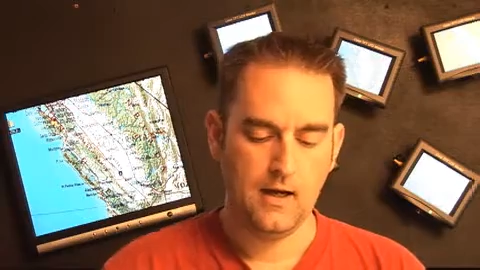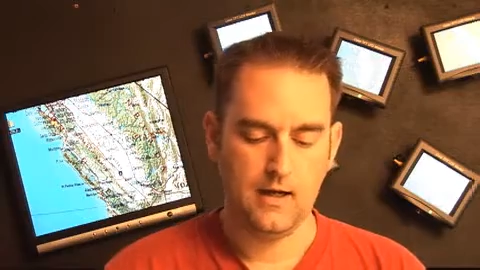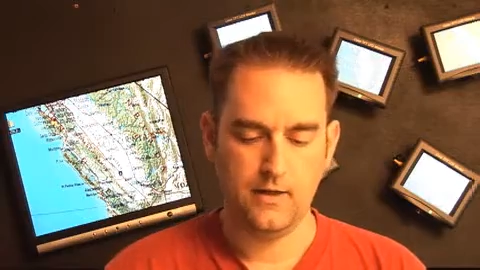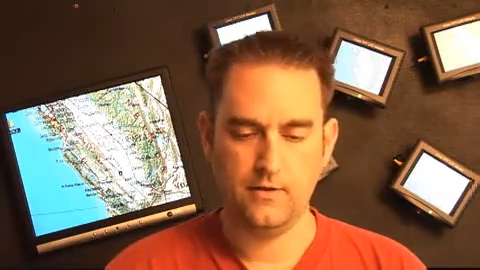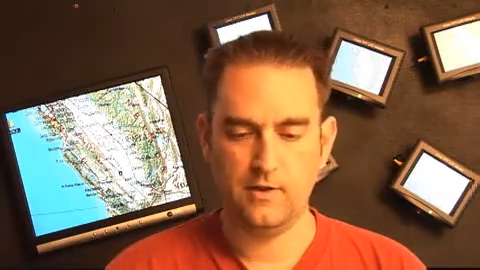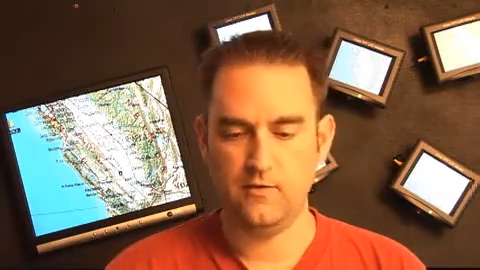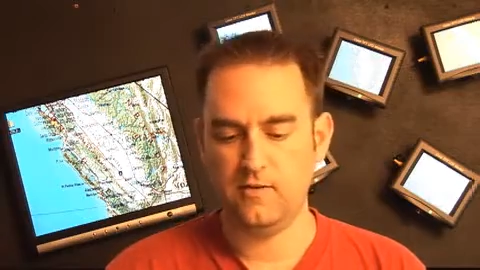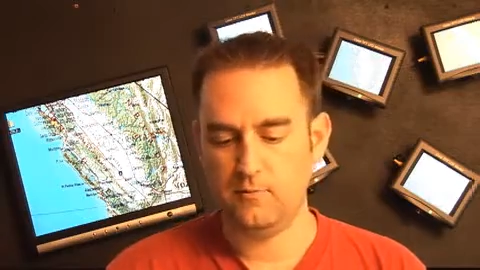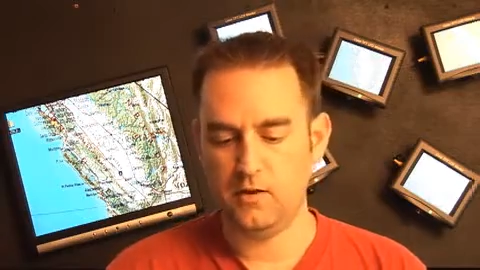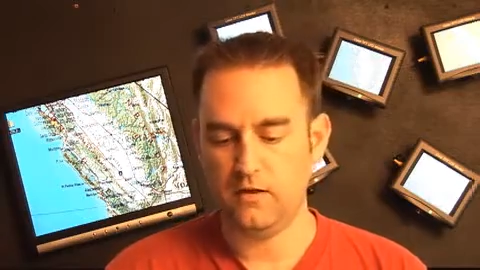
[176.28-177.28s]
uh, didn't
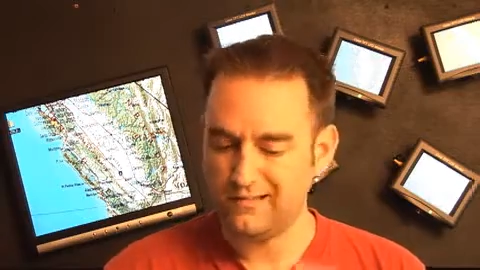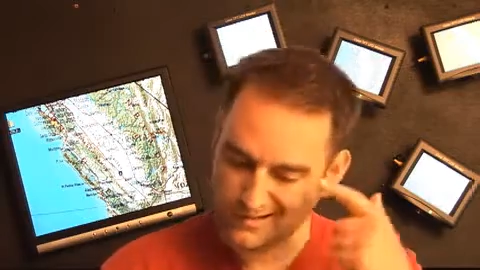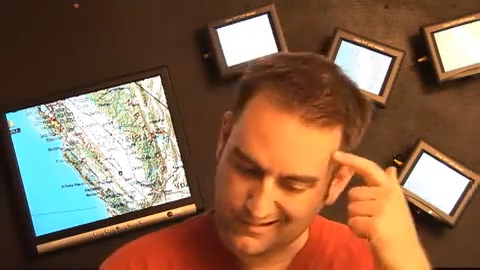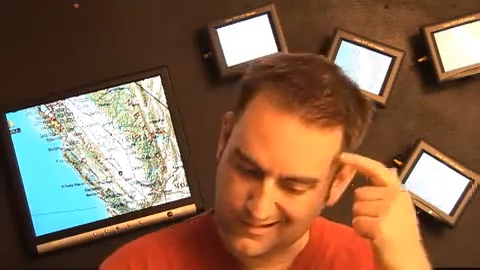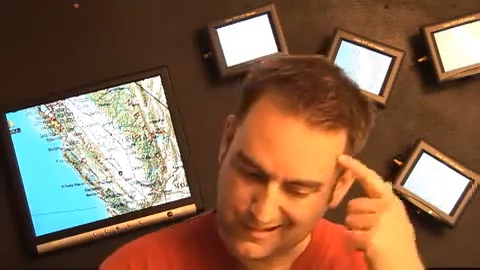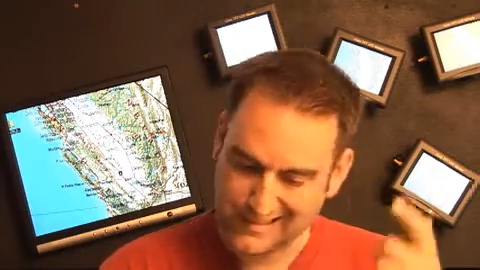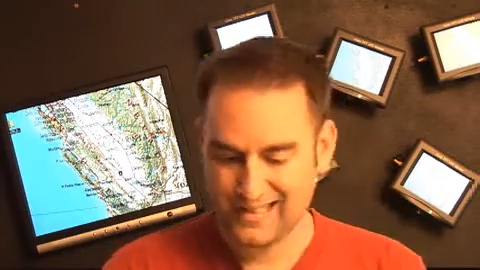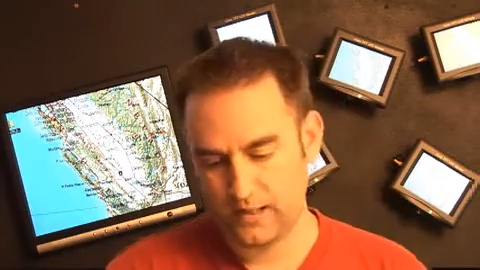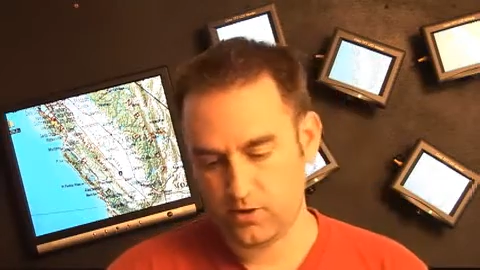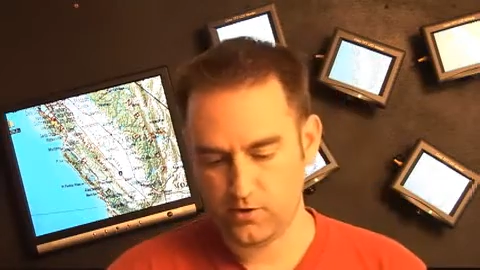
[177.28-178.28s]
seem to, to, to,
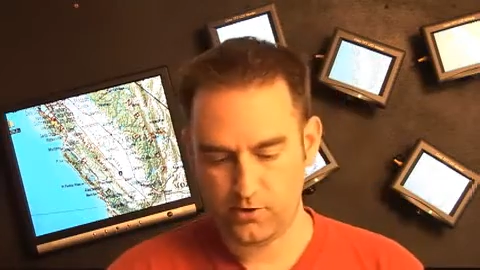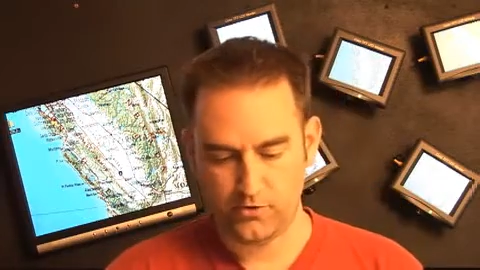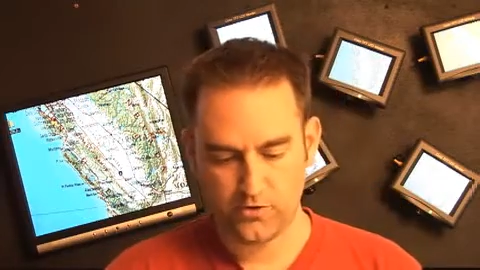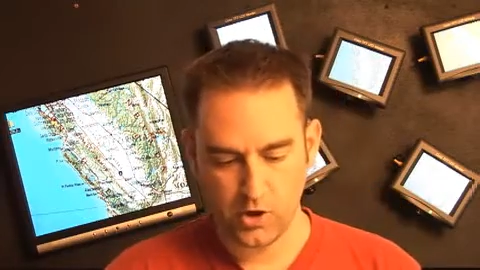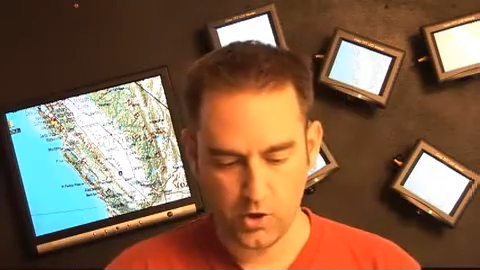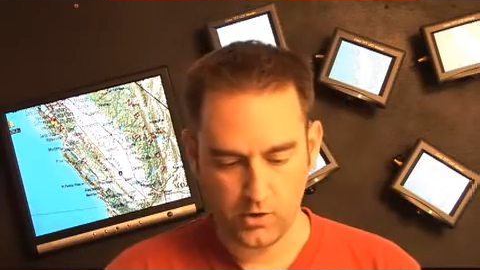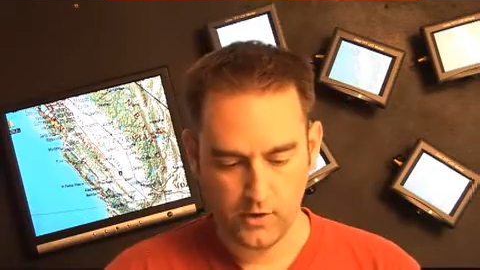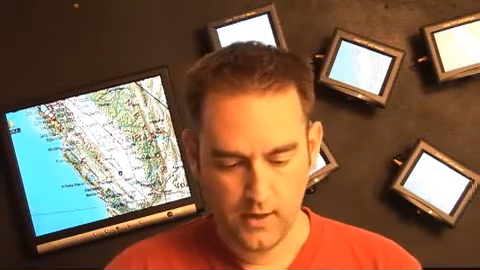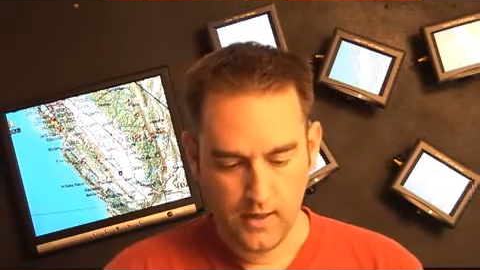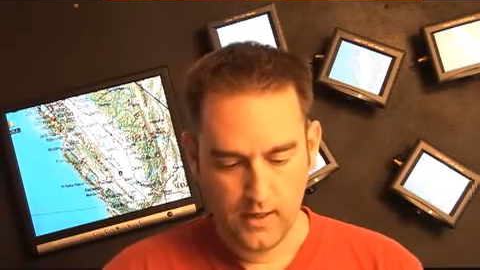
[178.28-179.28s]
click in your little
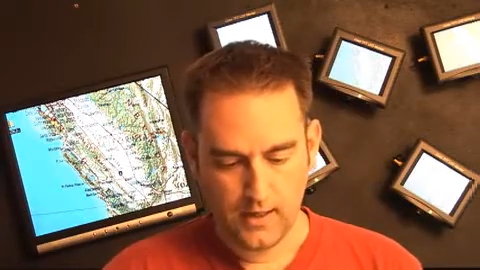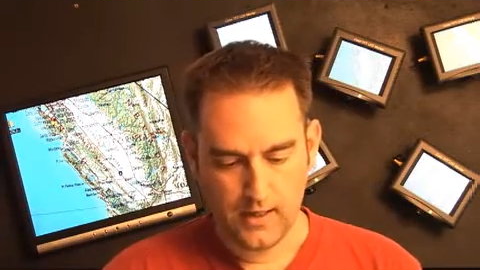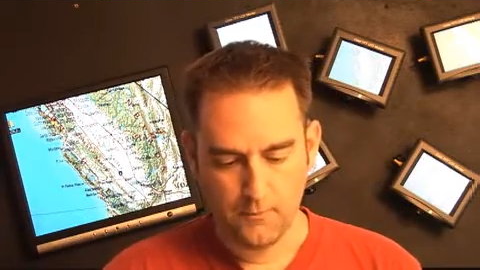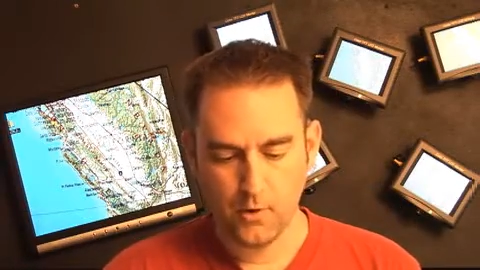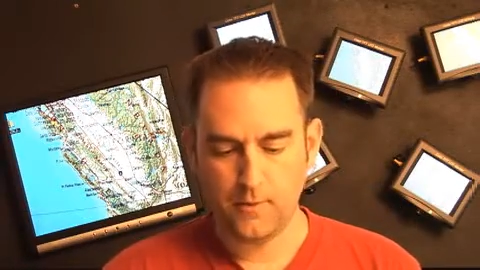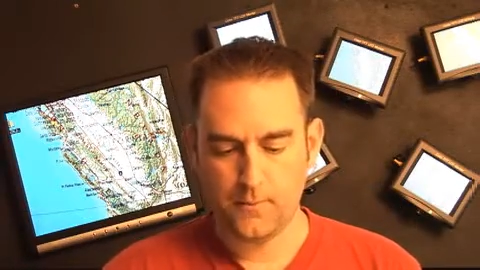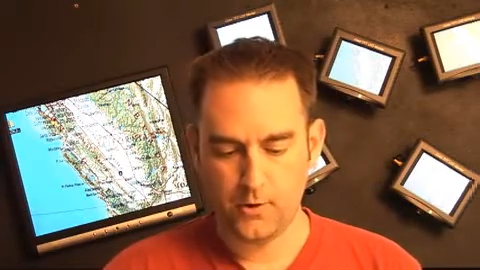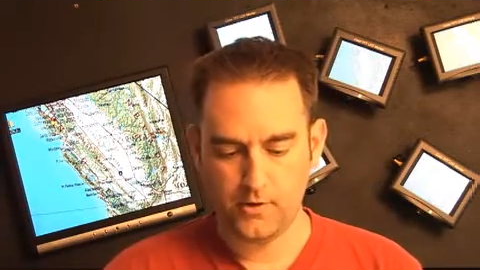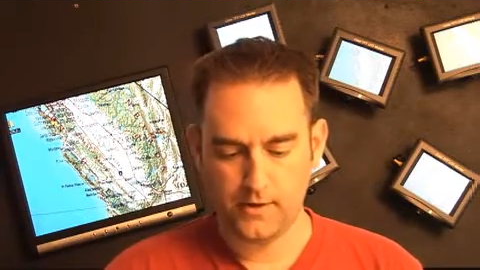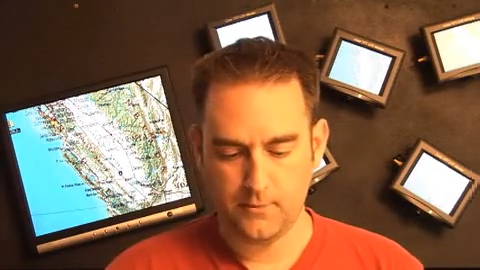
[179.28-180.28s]
skull. Uh, more
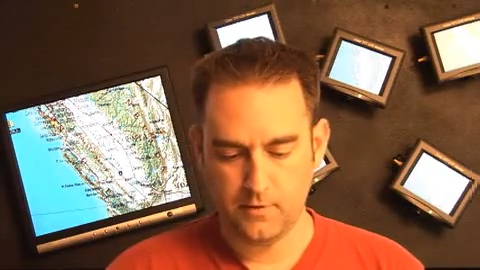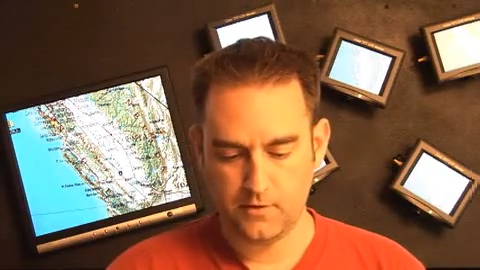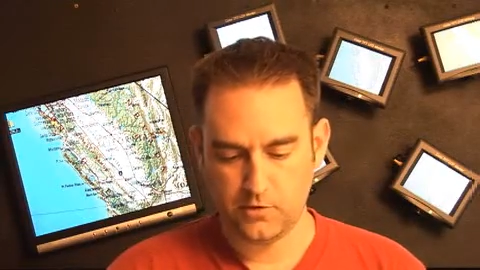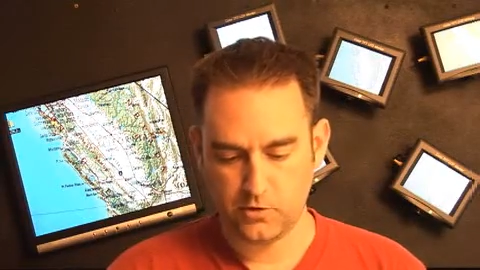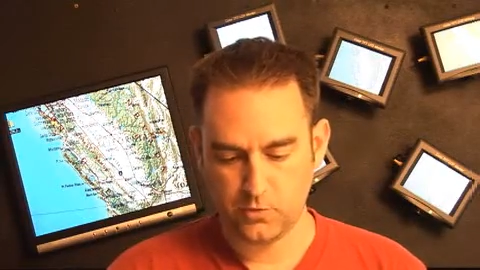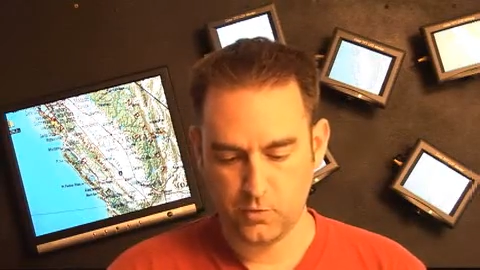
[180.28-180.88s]
importantly, Mr.